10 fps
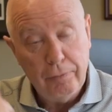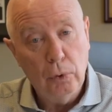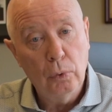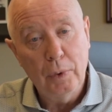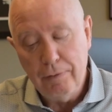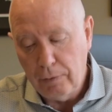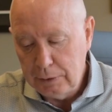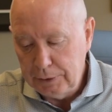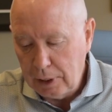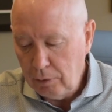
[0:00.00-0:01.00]
Full
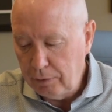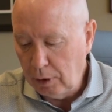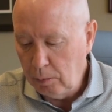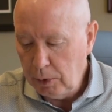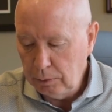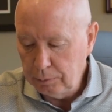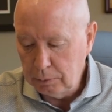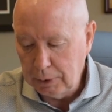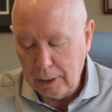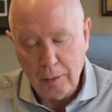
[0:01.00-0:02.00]
refunds are available
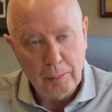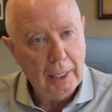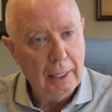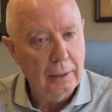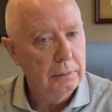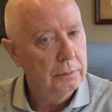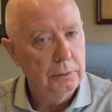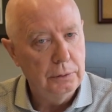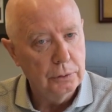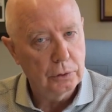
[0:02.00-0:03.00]
by
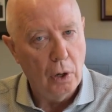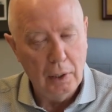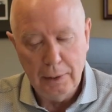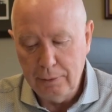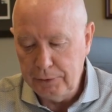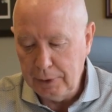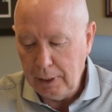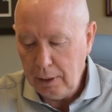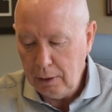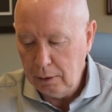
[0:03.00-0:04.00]
just calling the
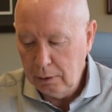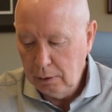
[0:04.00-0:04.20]
city,